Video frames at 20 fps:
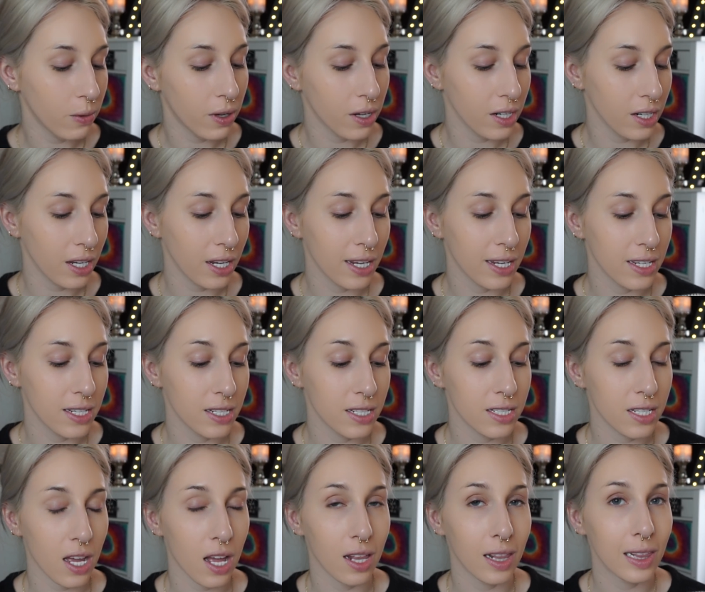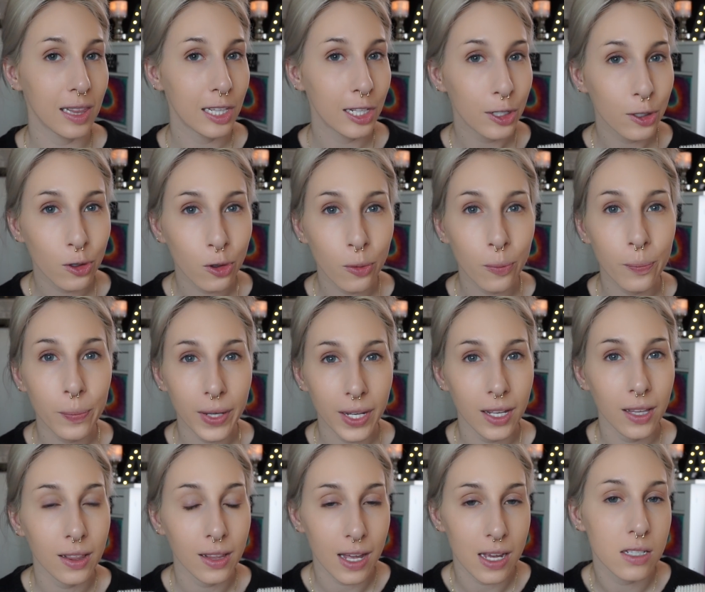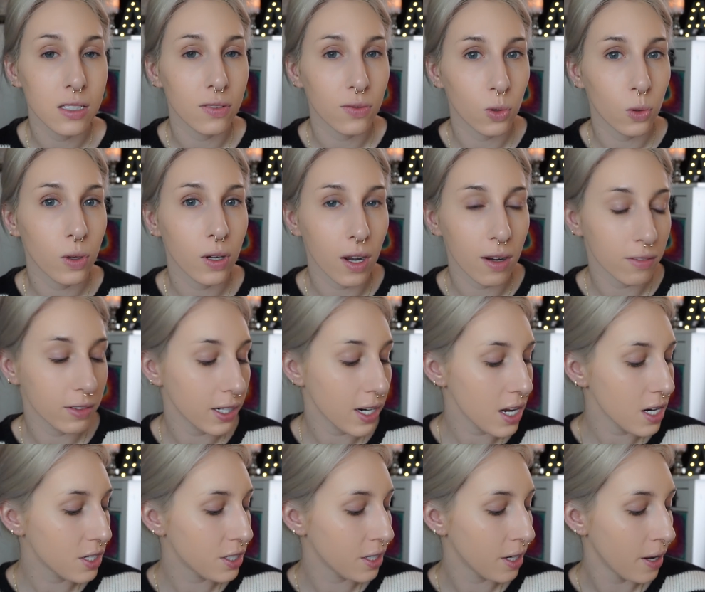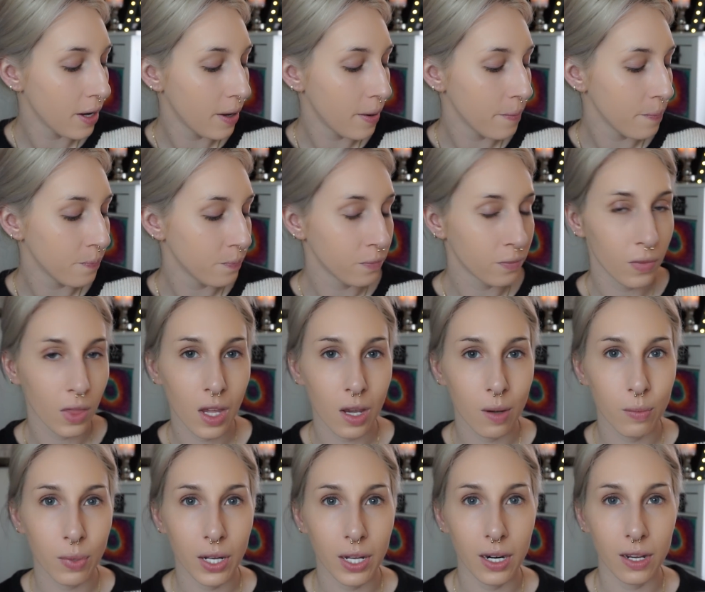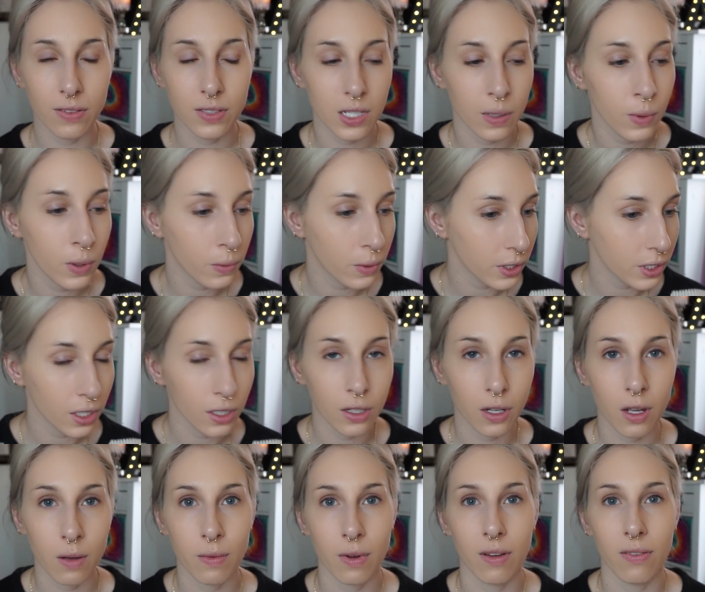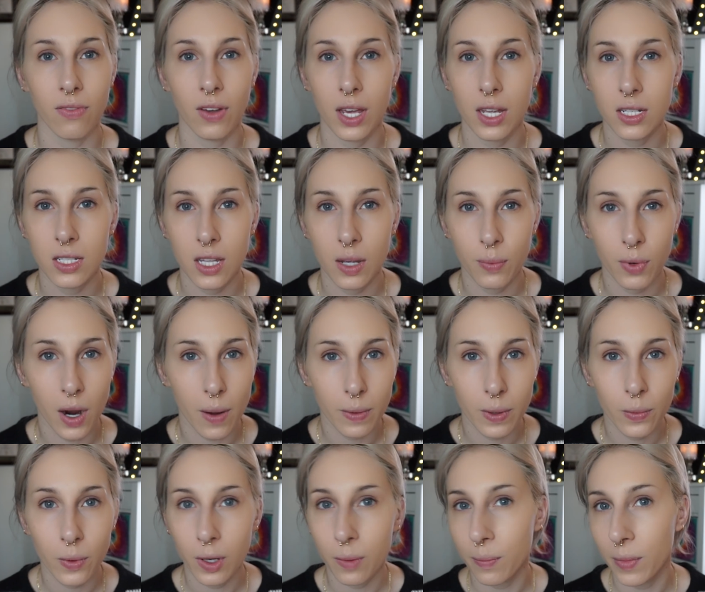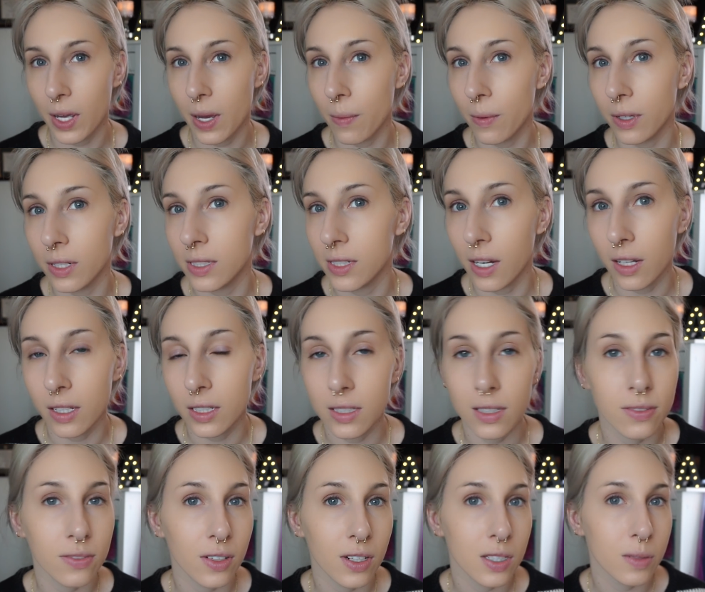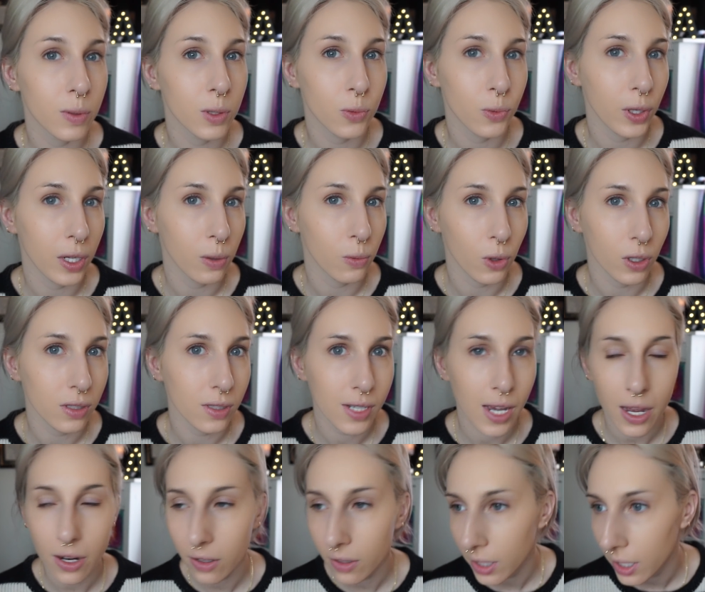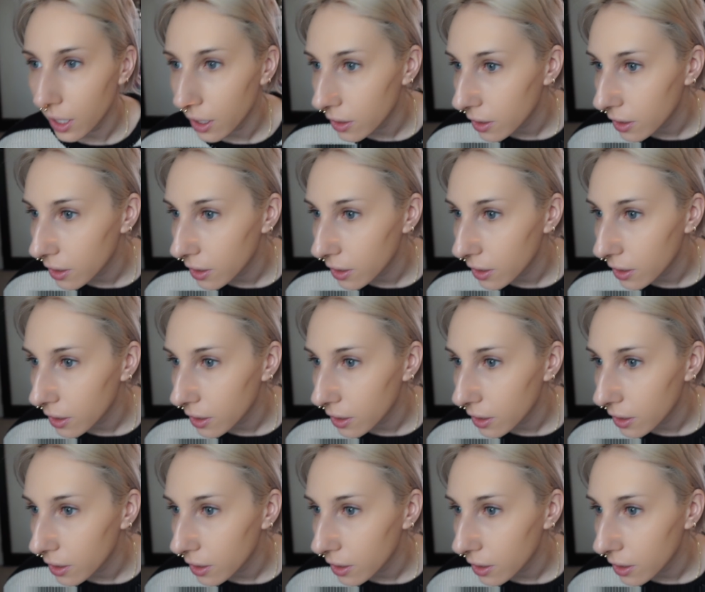one is a little bit less full coverage, but if someone were to look at my face, they probably wouldn't be able to tell a difference between one side or the